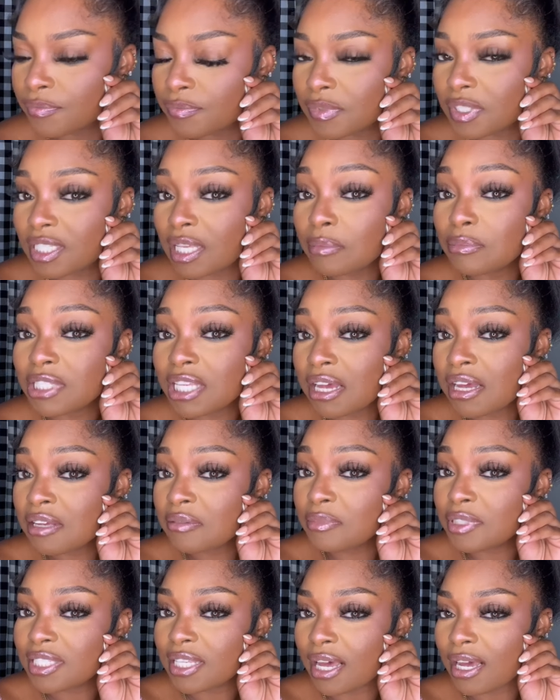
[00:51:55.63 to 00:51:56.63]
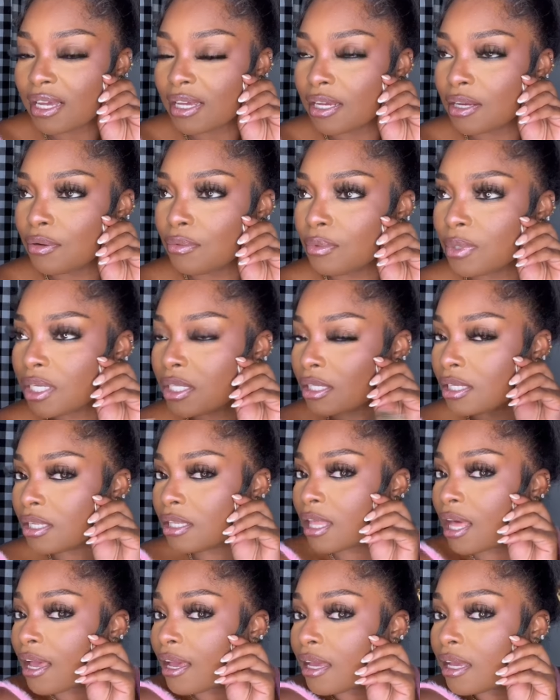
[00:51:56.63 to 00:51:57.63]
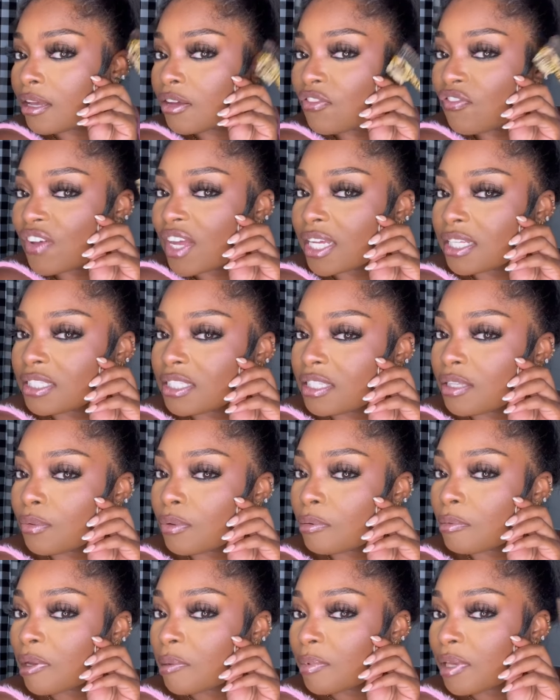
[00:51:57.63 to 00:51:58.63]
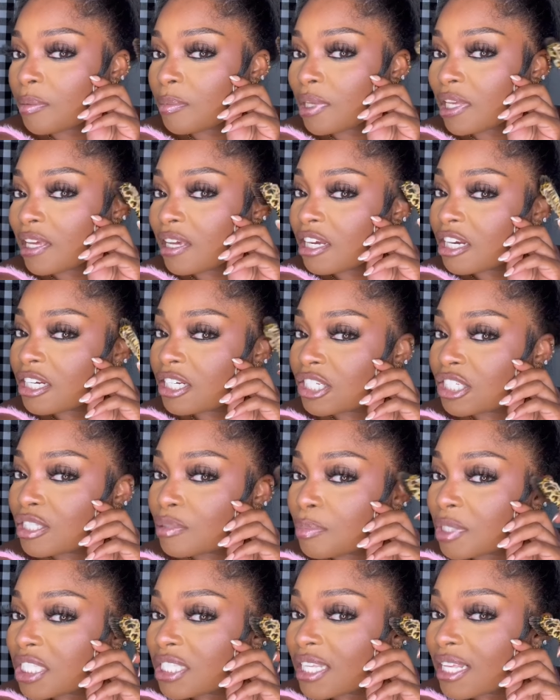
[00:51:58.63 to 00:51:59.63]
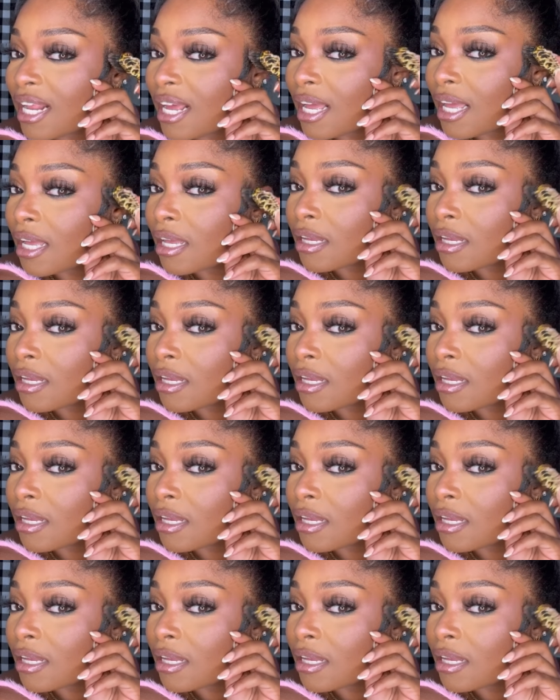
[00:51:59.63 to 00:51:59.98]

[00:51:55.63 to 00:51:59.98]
Sometimes I get really like fancy with my baby hairs, but today